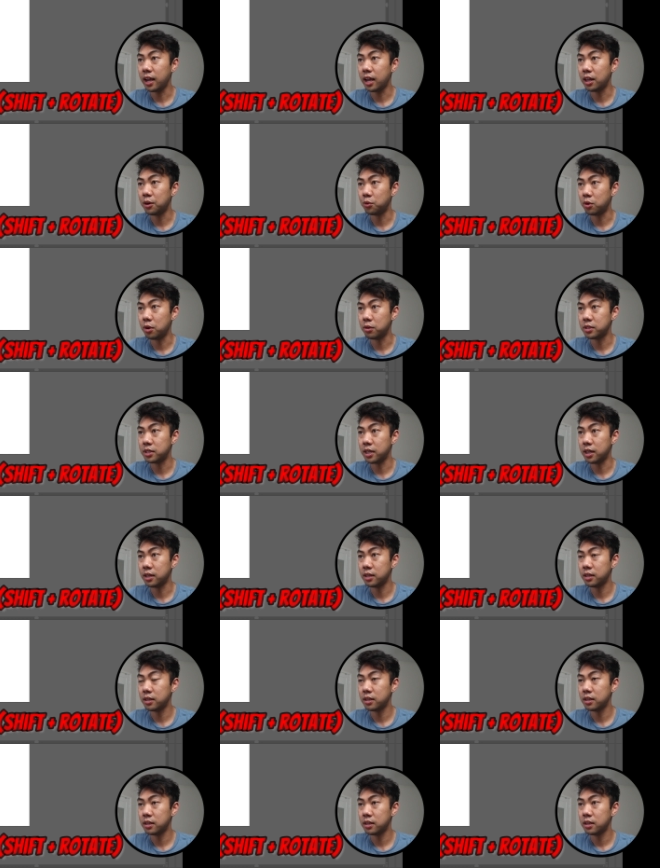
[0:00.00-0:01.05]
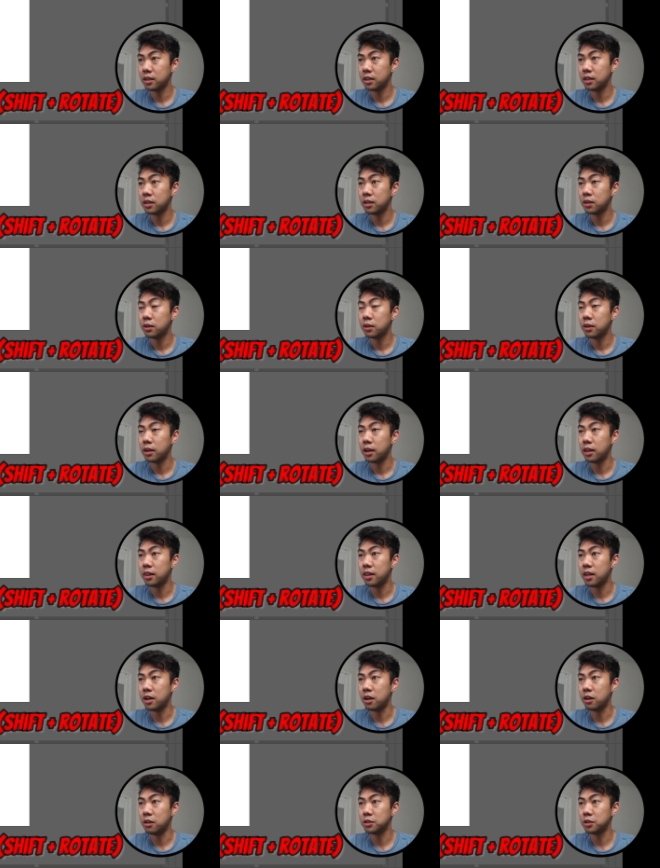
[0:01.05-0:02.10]
and rotate. And
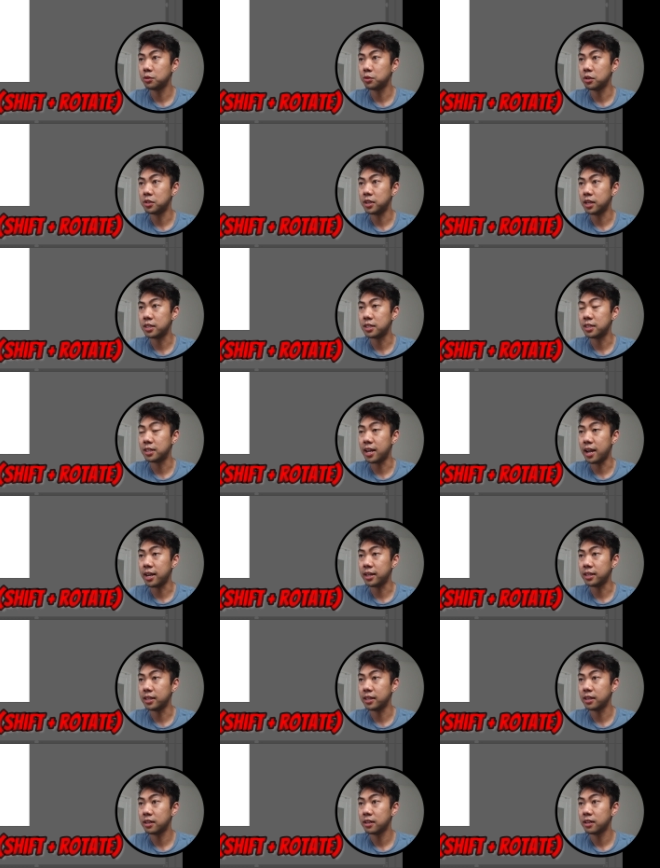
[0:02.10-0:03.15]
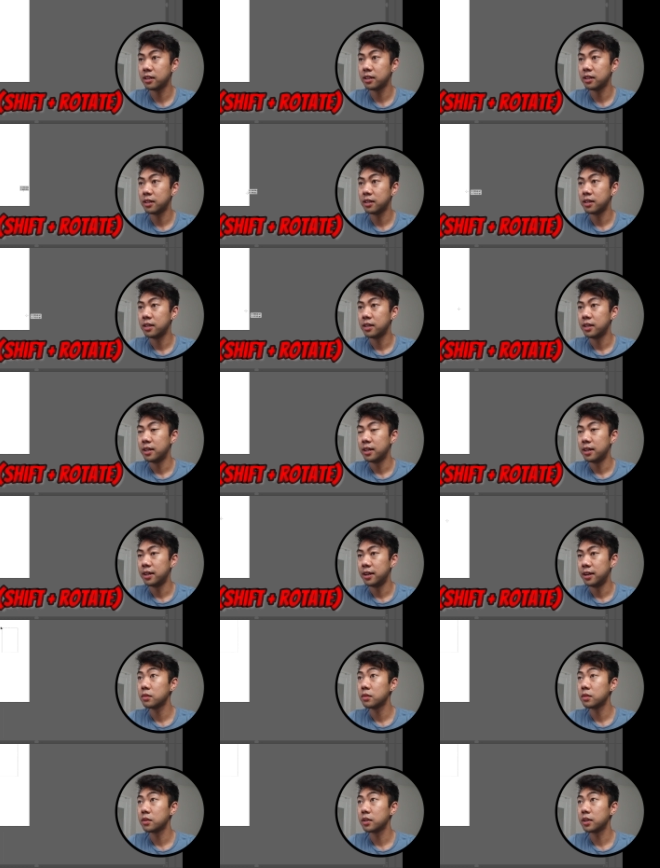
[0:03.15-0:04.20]
then it also rotates ninety.
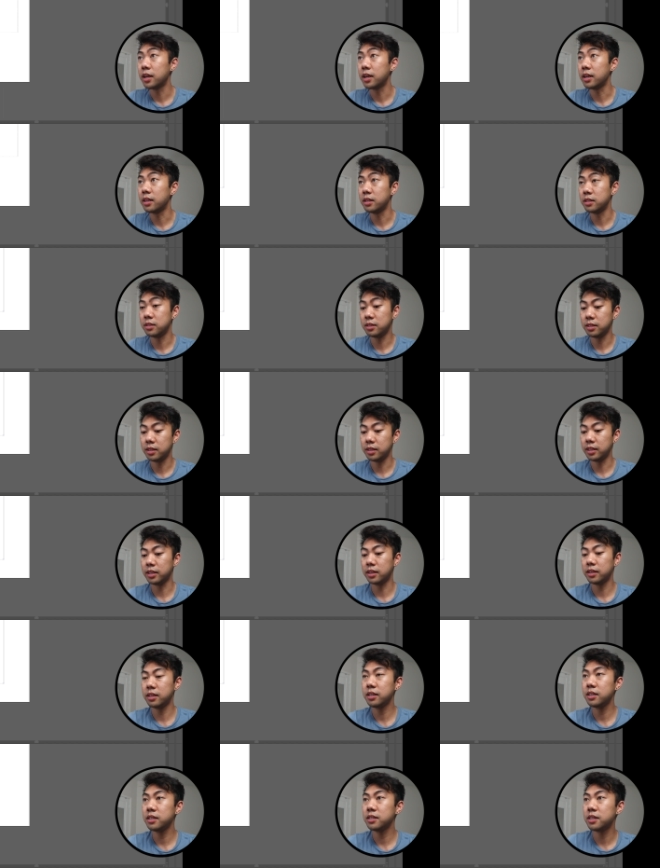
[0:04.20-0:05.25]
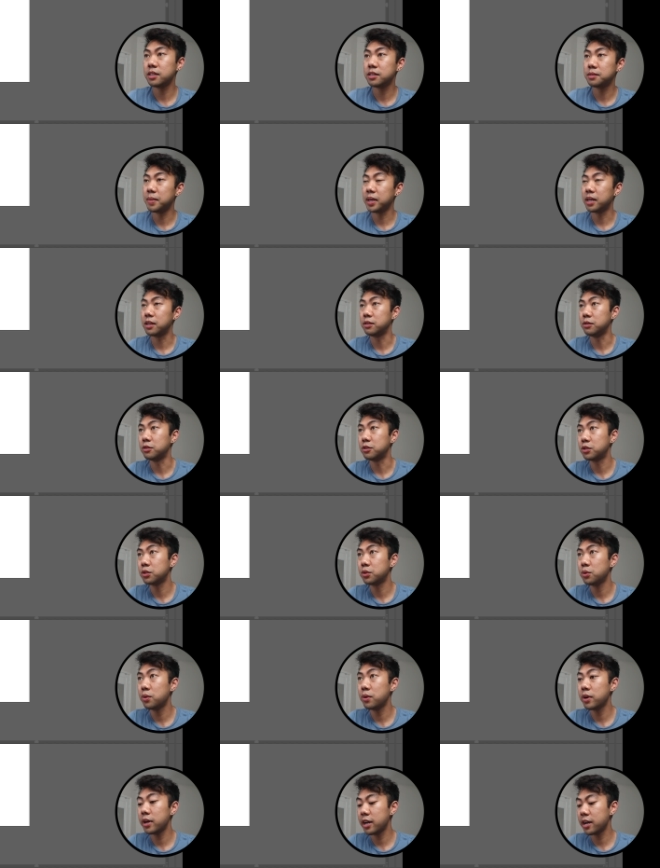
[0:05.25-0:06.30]
Okay, let's delete these. Let's make a new
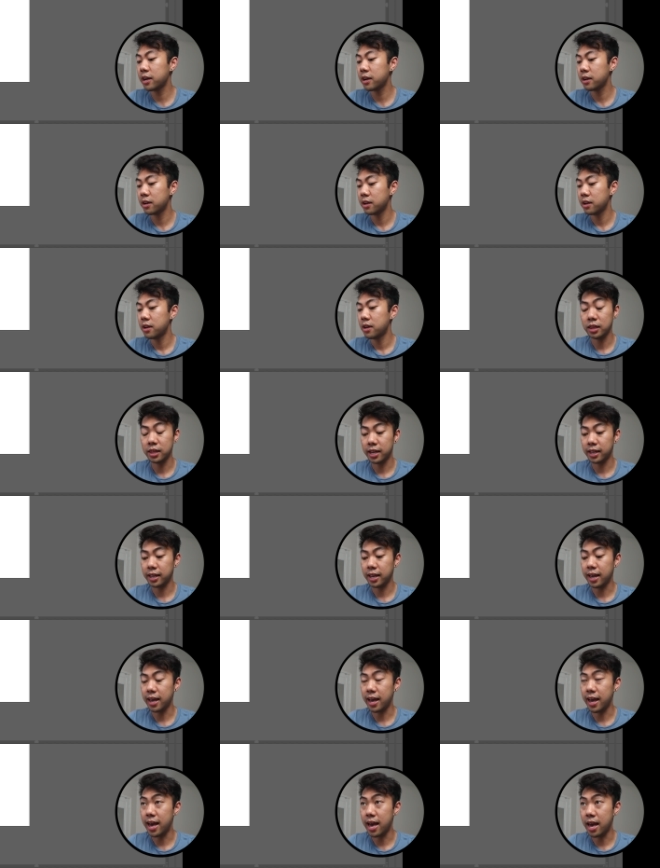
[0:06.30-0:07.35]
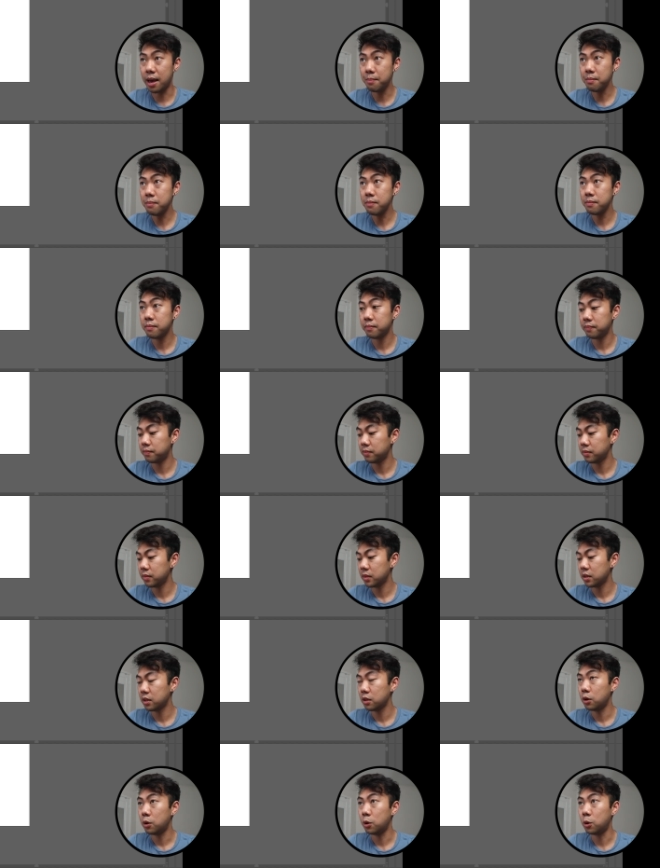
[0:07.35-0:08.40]
square. Click M,
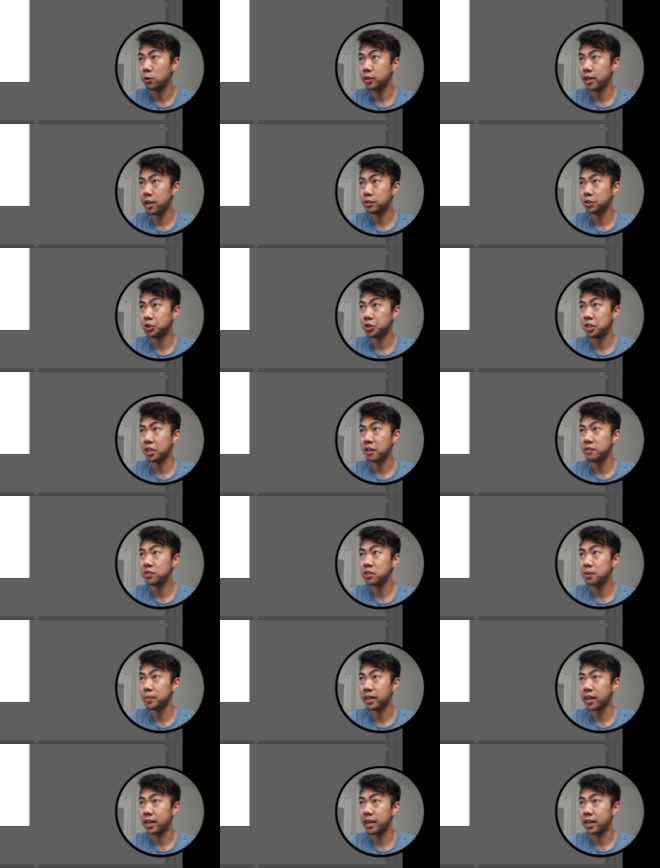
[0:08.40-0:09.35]
hold down shift to